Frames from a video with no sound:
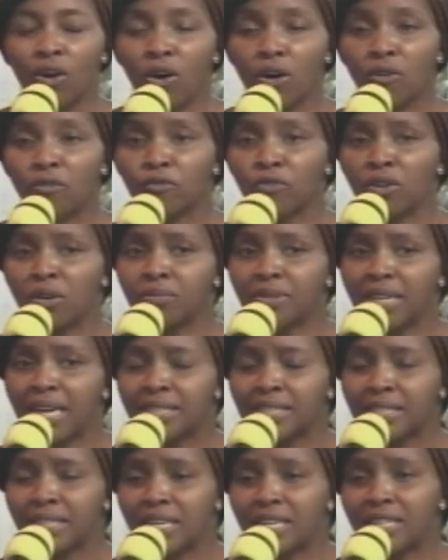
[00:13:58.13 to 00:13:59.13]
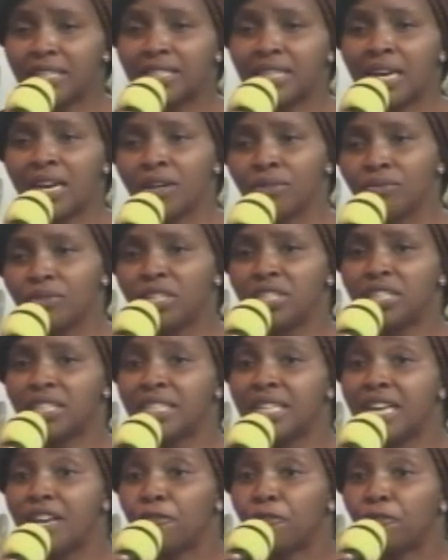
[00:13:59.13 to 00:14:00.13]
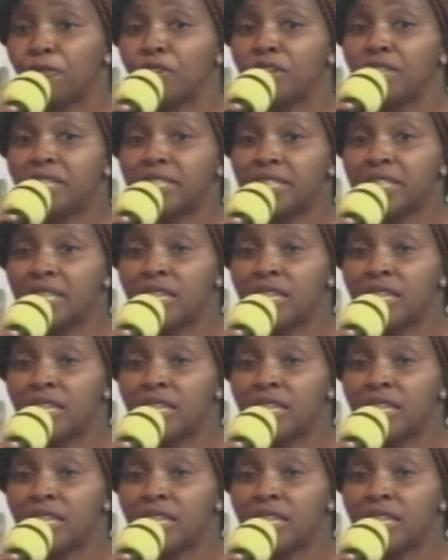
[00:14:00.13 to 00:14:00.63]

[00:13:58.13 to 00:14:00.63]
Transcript: Or from that age, you feed